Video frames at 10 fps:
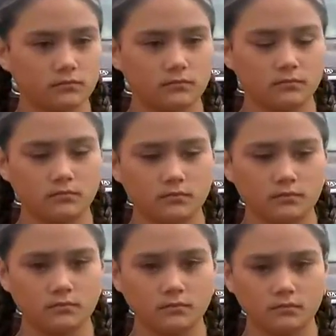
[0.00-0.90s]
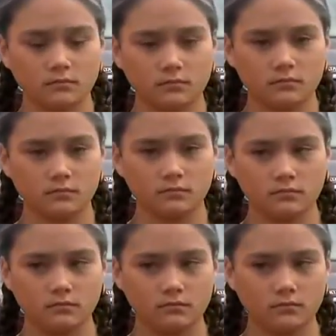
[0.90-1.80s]

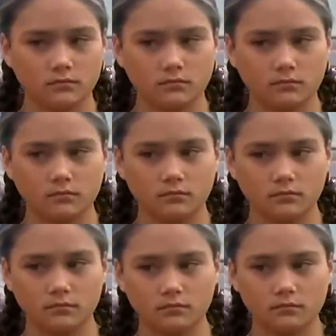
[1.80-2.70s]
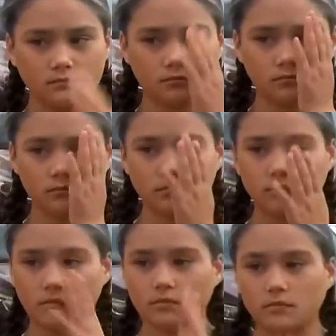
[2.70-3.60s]

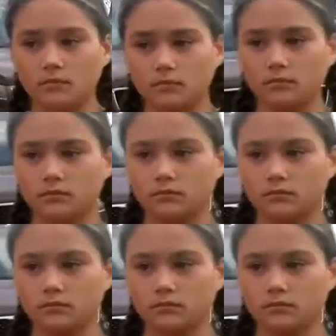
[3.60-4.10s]
(silent)